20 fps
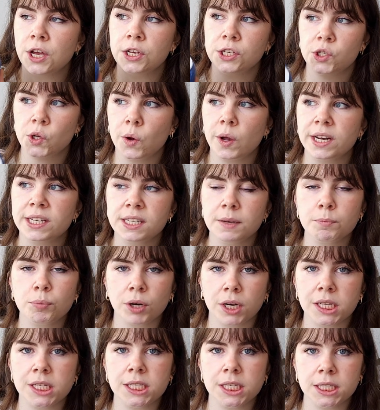So it is a
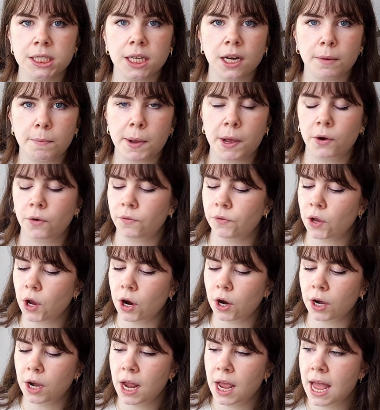pretty decent amount of
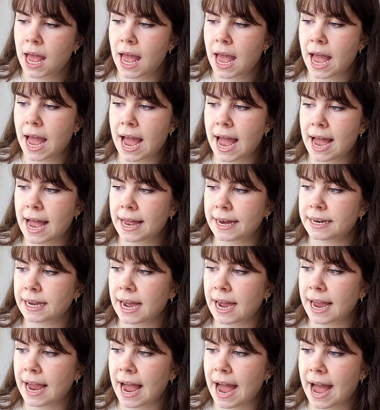yarn, and
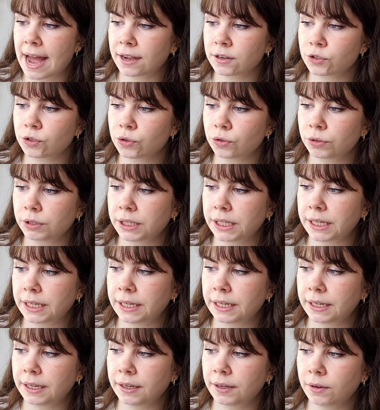I
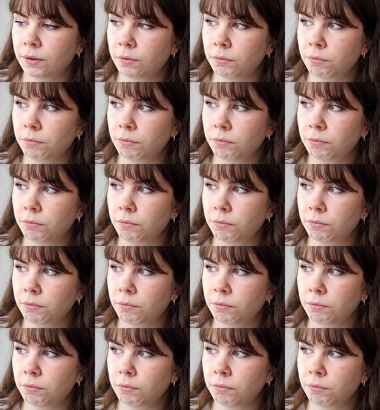actually